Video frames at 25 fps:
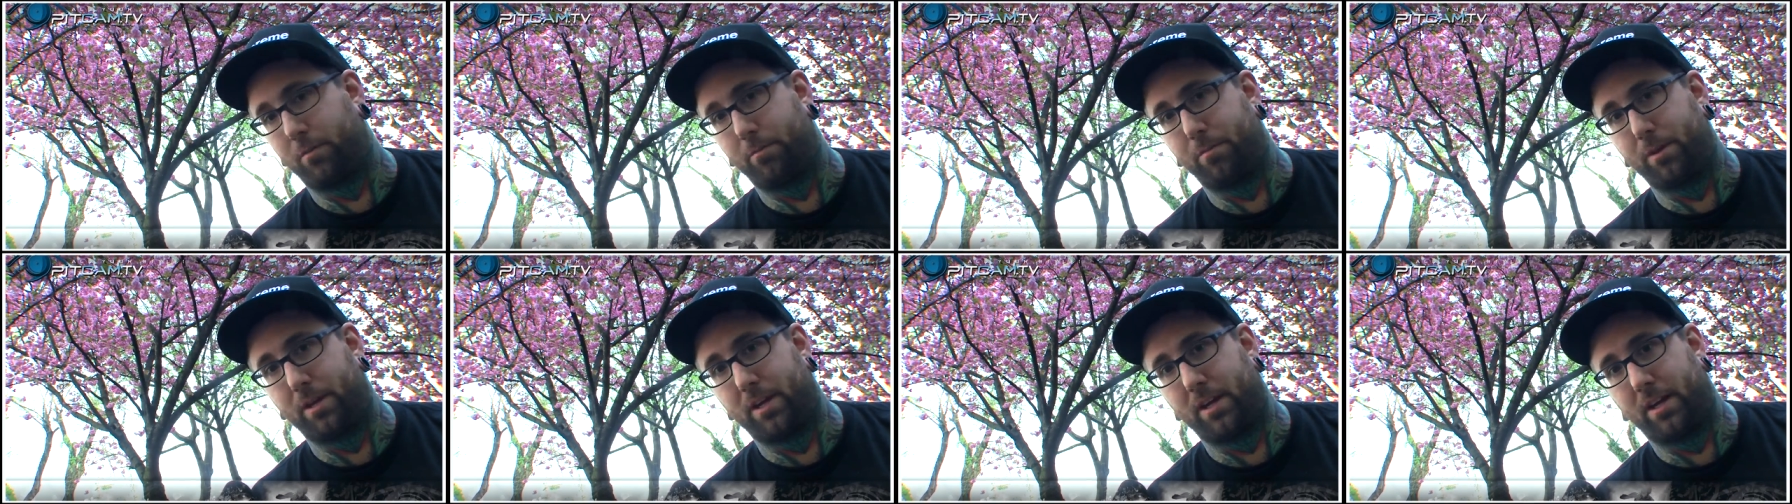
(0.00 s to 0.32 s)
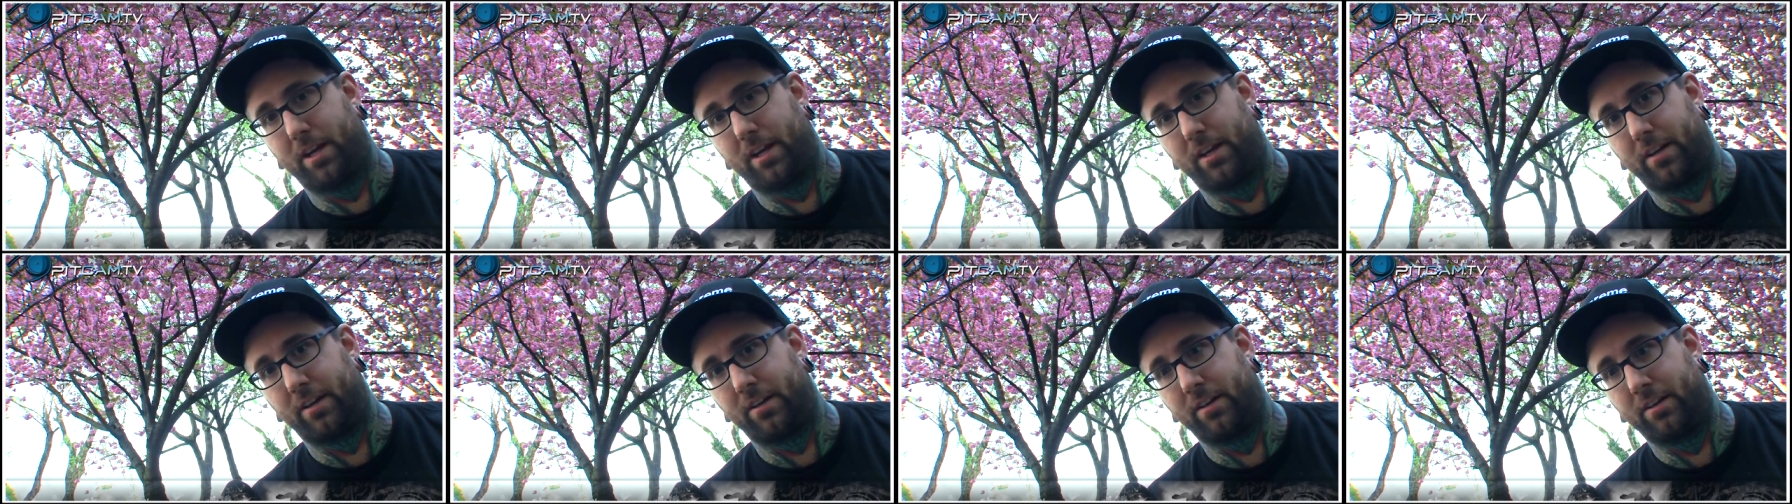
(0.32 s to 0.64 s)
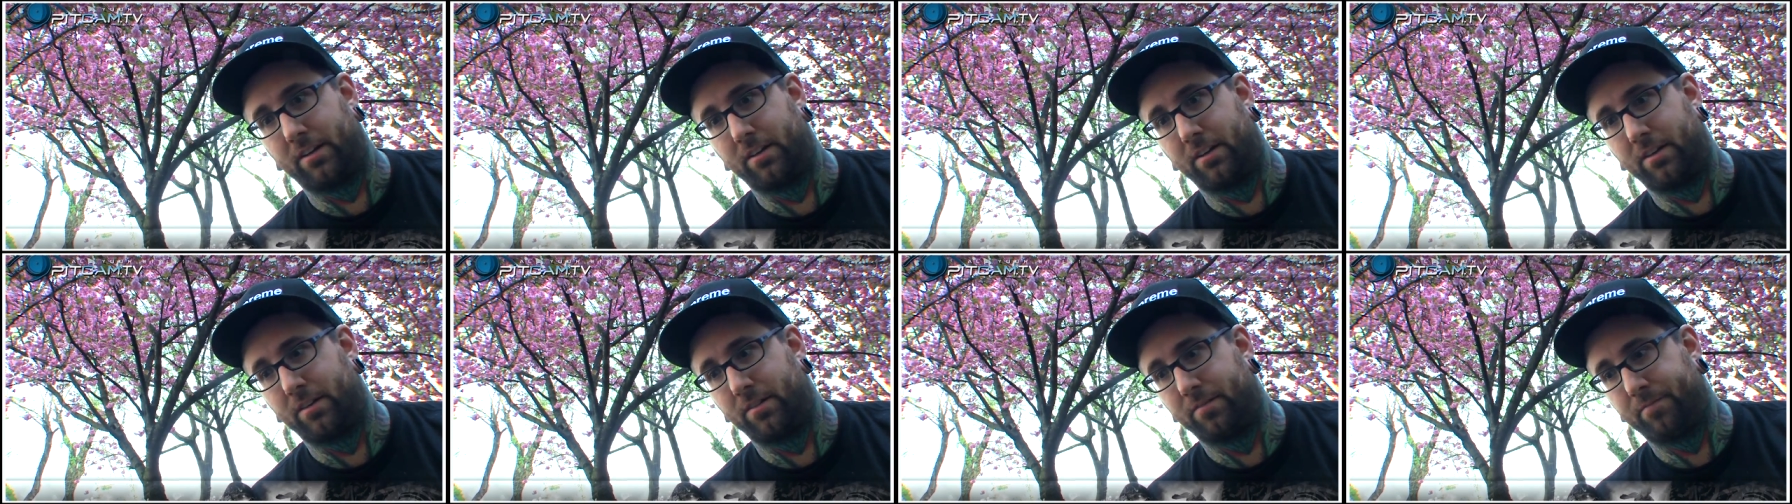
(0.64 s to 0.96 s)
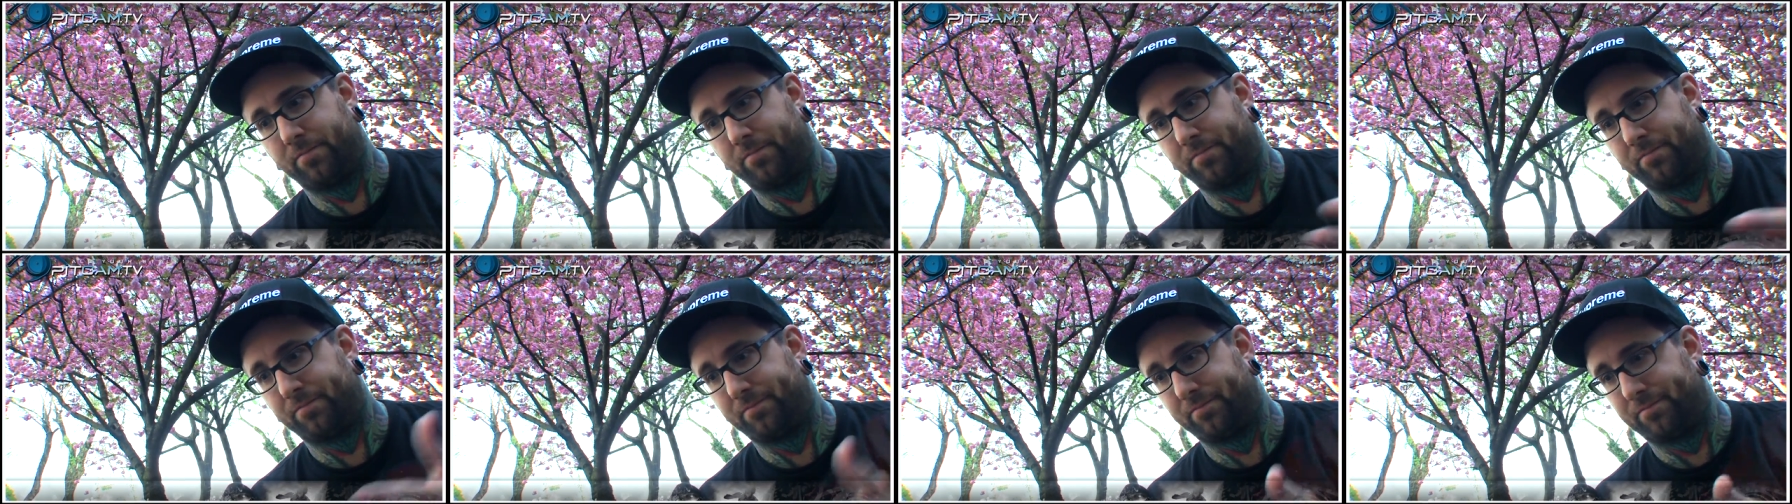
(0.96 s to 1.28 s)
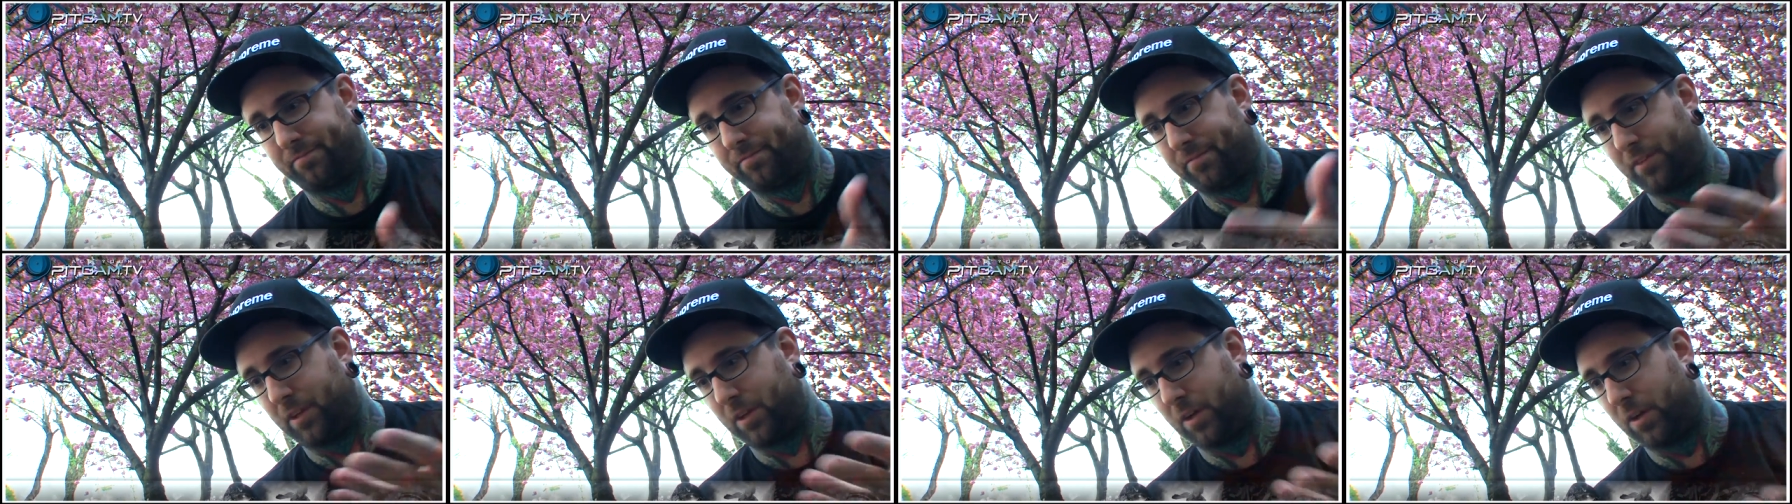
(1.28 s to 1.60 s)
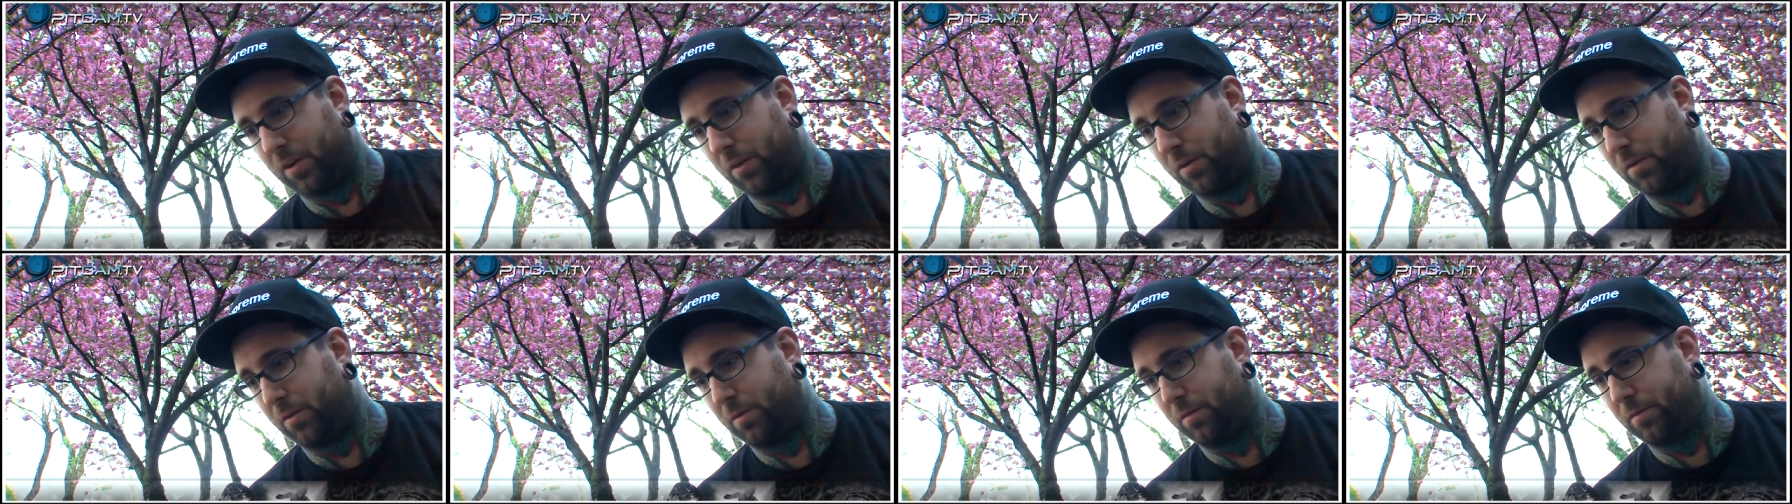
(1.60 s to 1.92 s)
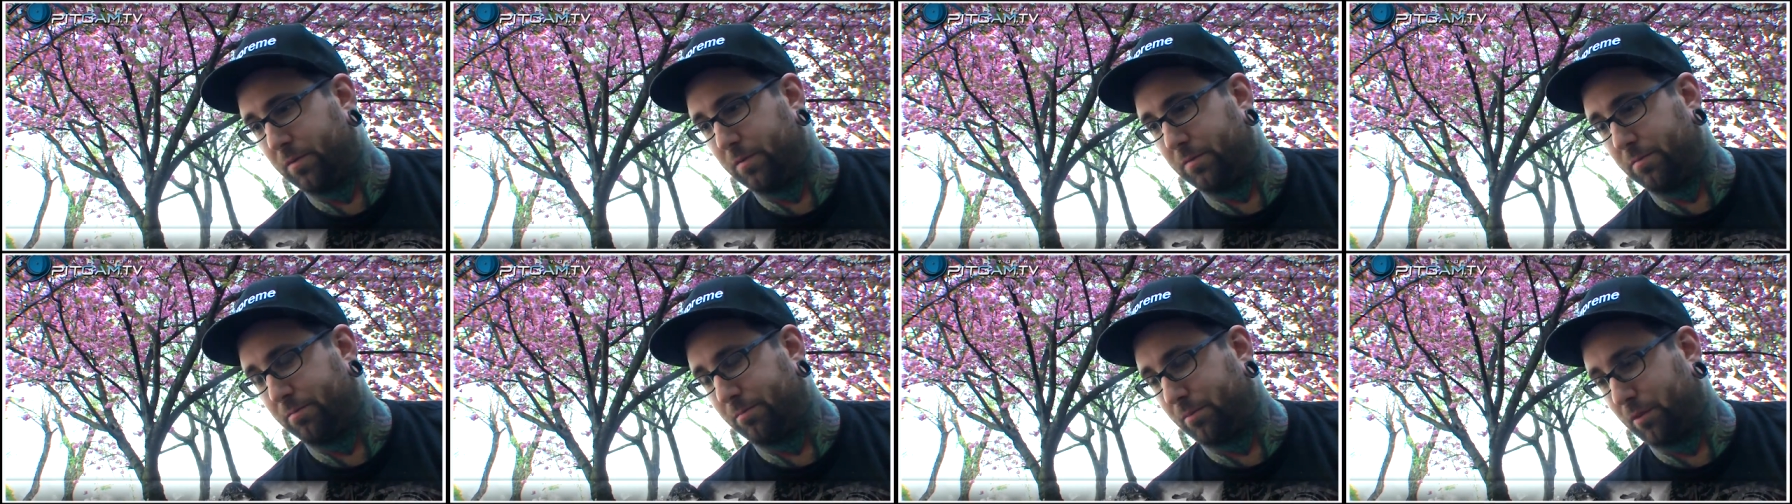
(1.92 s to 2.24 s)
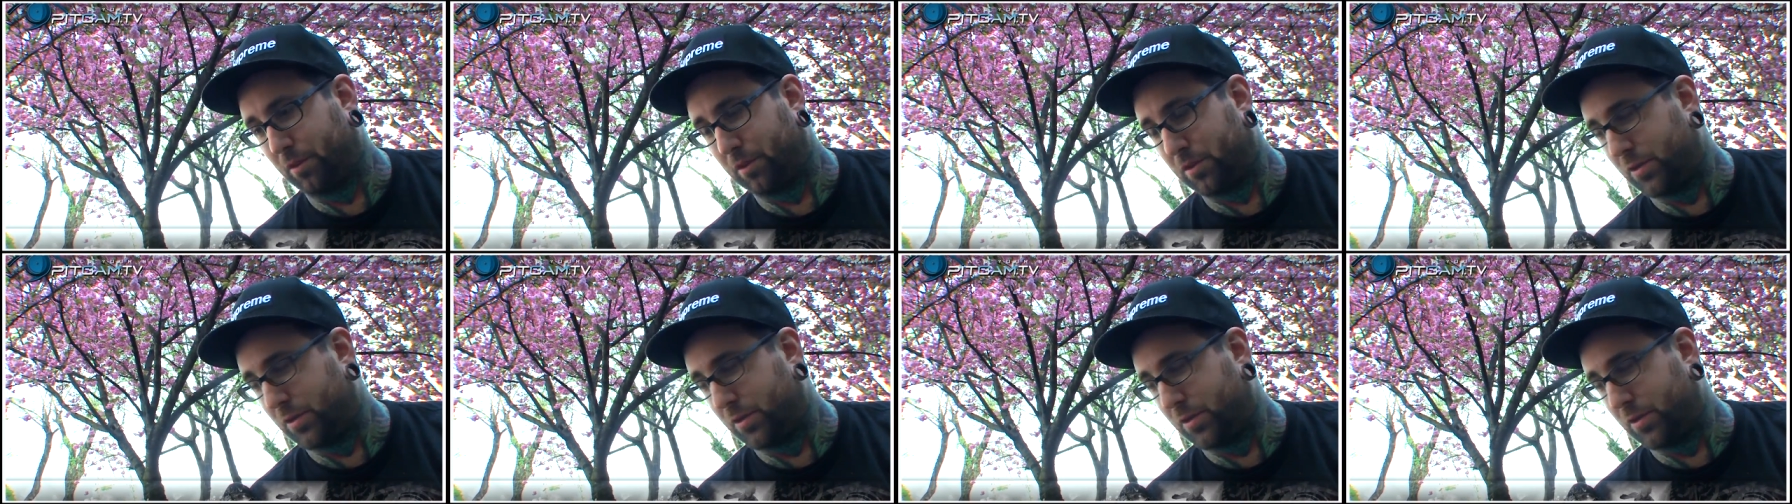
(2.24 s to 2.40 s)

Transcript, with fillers: being, you know, for